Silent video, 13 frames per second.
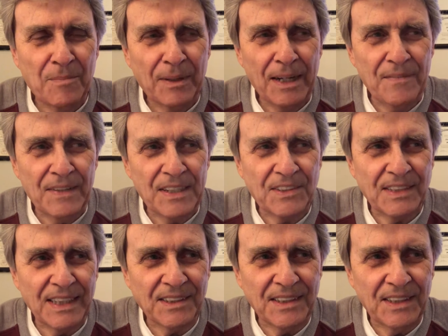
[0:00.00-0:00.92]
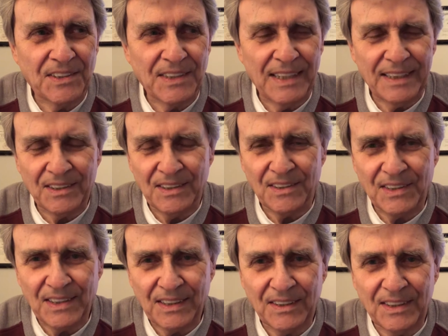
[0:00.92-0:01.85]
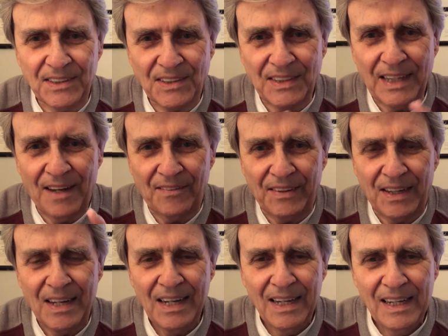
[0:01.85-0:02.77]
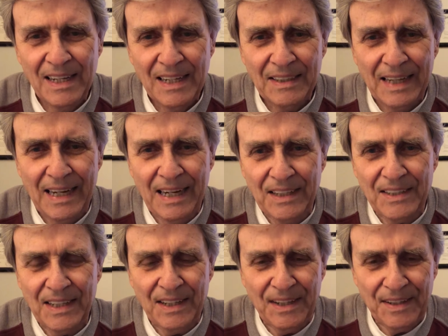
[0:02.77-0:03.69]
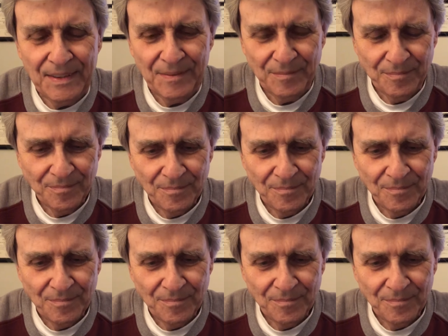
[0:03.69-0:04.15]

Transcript: believe it is 66 and 67 AD,